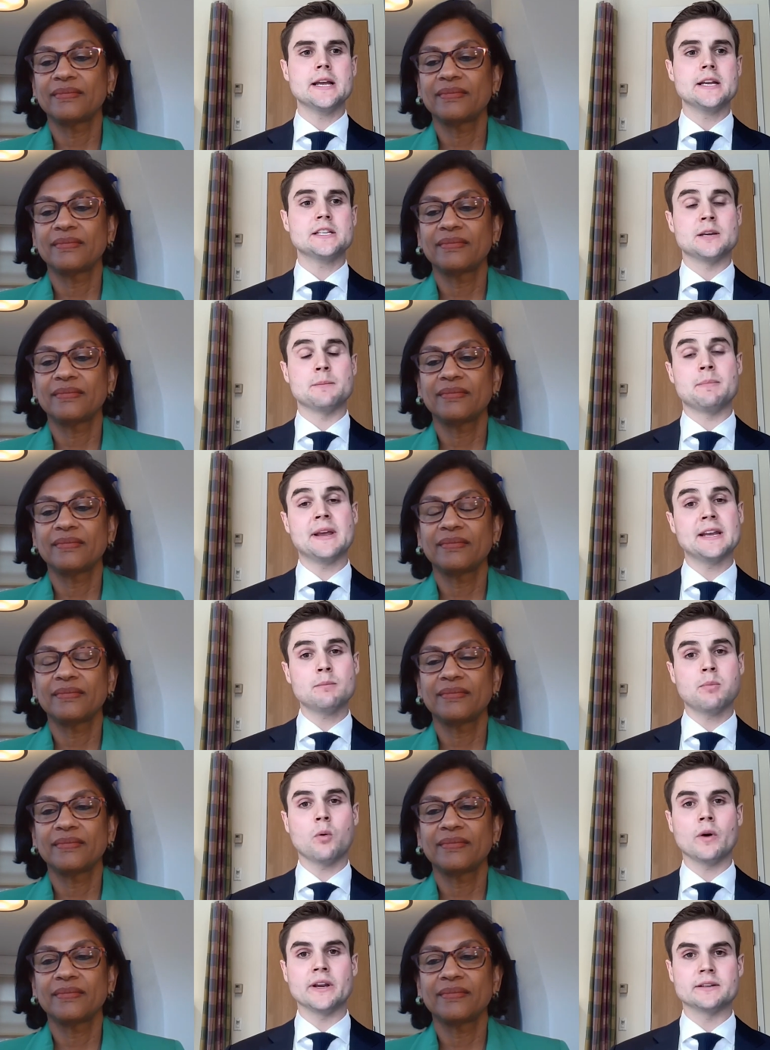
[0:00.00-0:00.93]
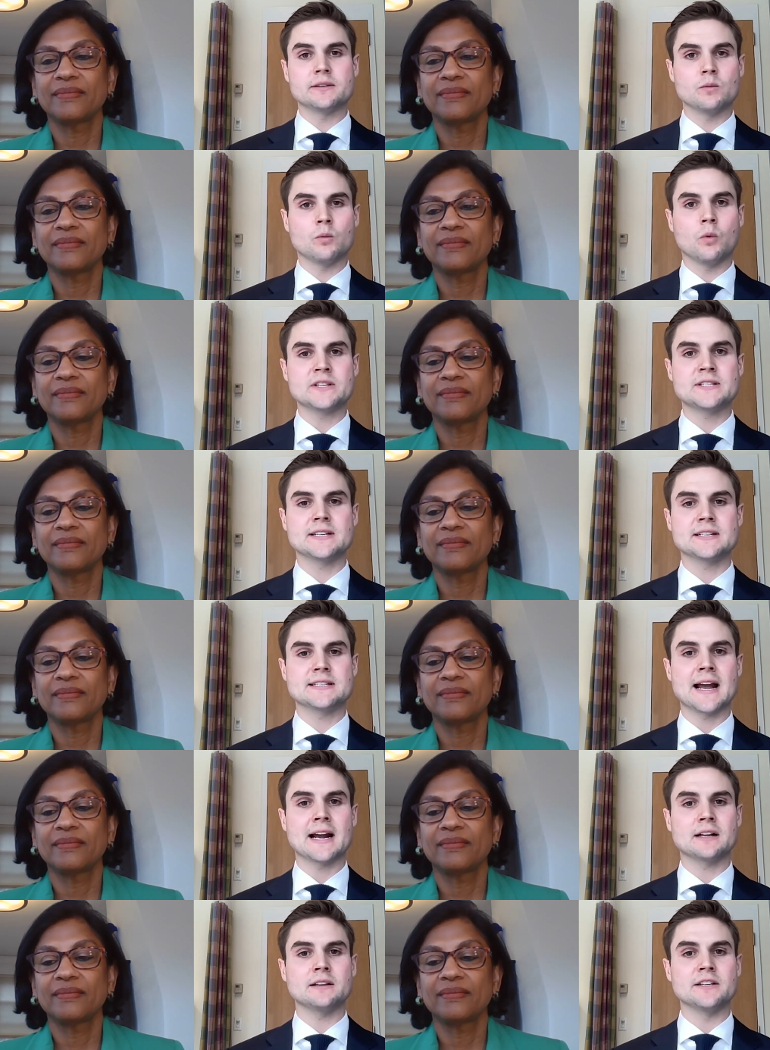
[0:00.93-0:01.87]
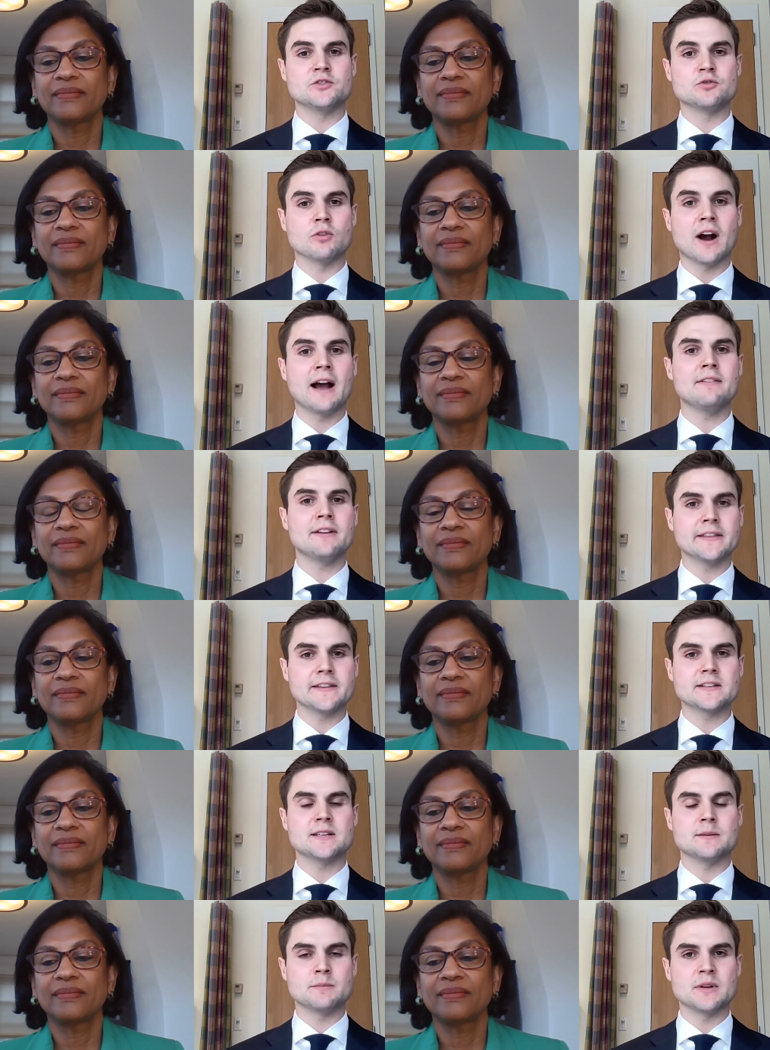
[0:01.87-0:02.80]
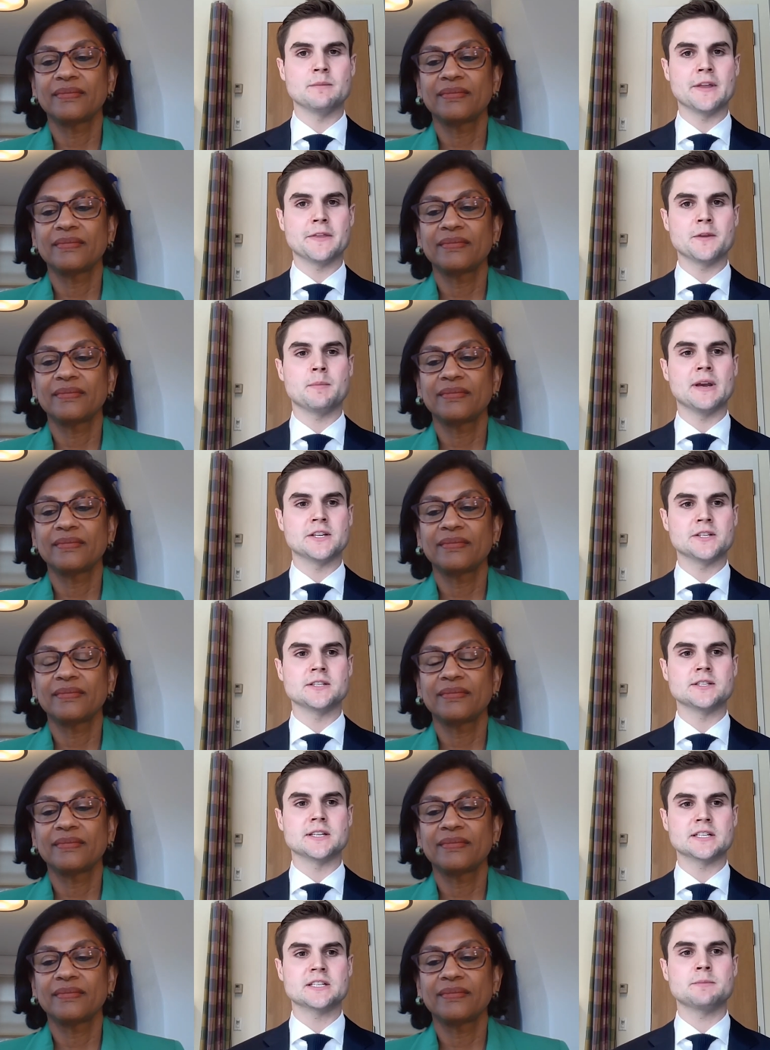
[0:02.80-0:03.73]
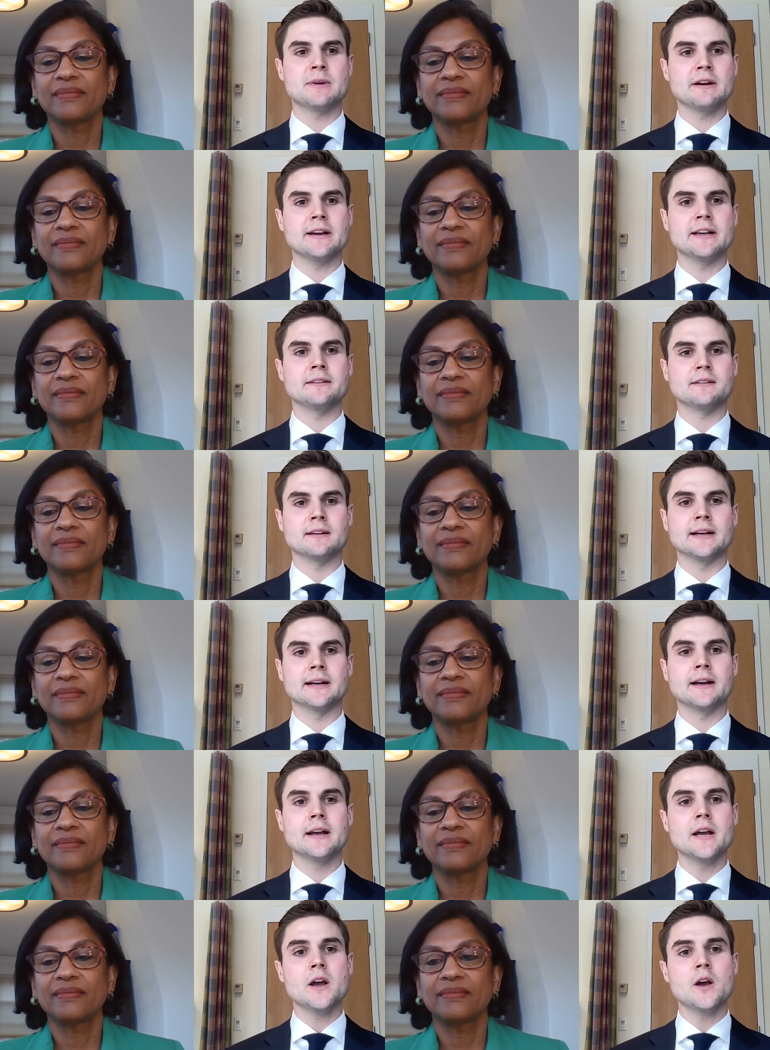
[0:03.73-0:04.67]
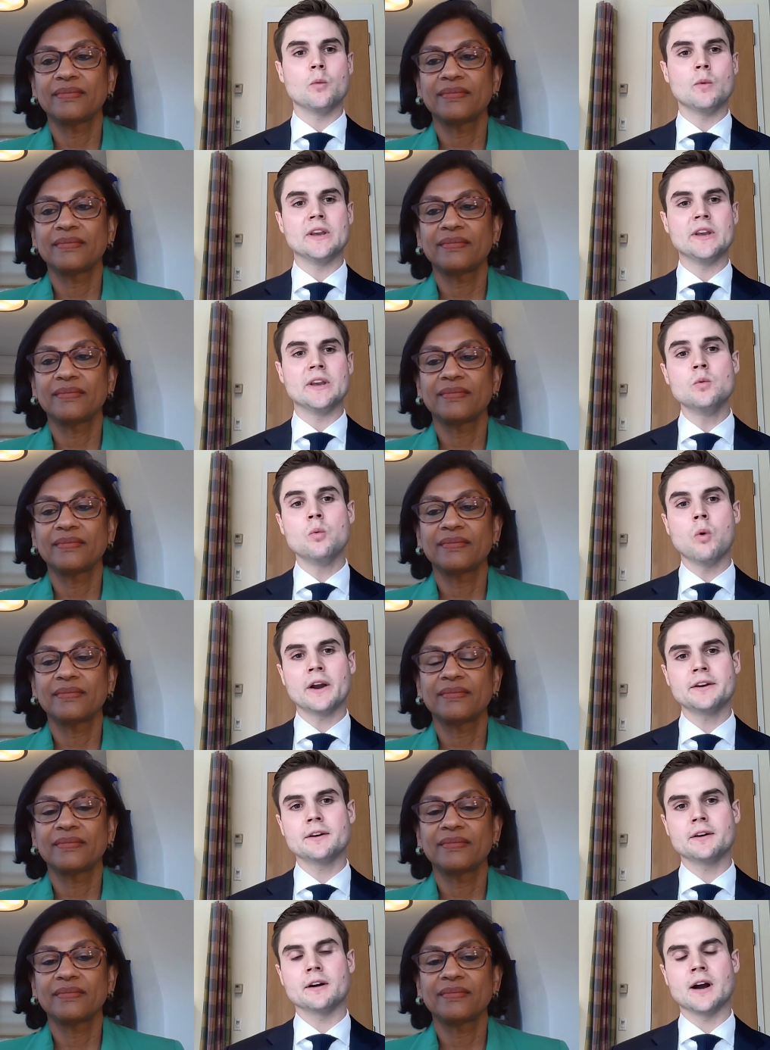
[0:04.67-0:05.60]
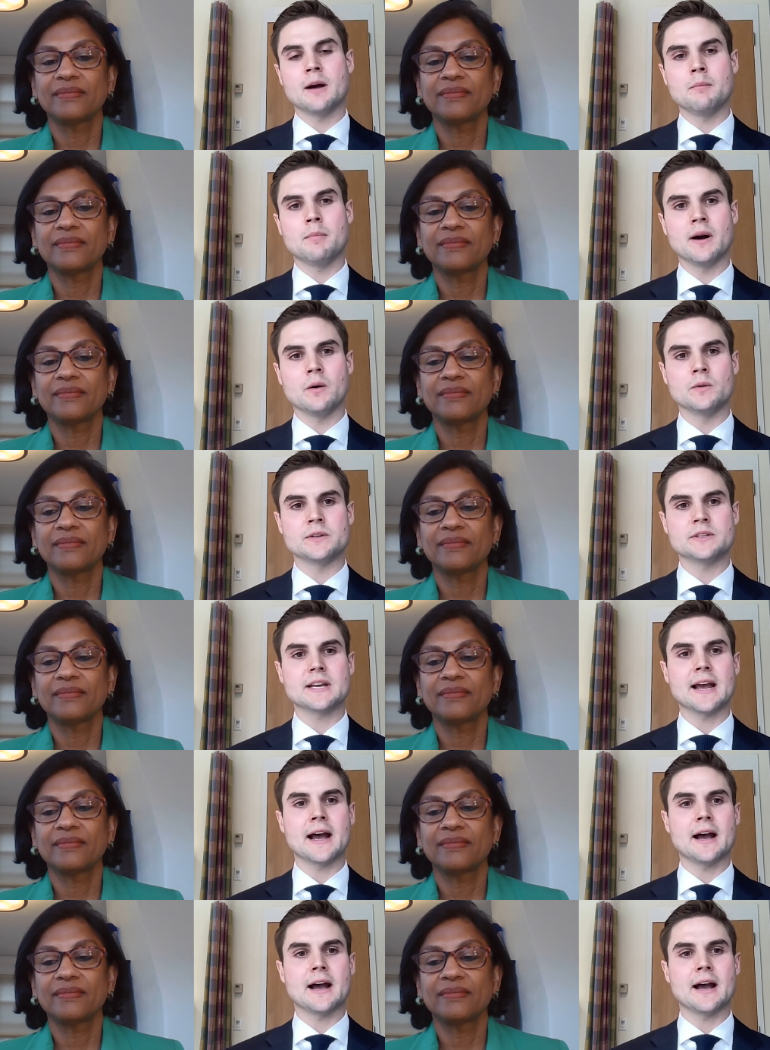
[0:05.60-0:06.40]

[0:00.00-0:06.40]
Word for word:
Speaker 1: to pinpoint what's exactly driving the symptom that the patient's experiencing. We do wonder about,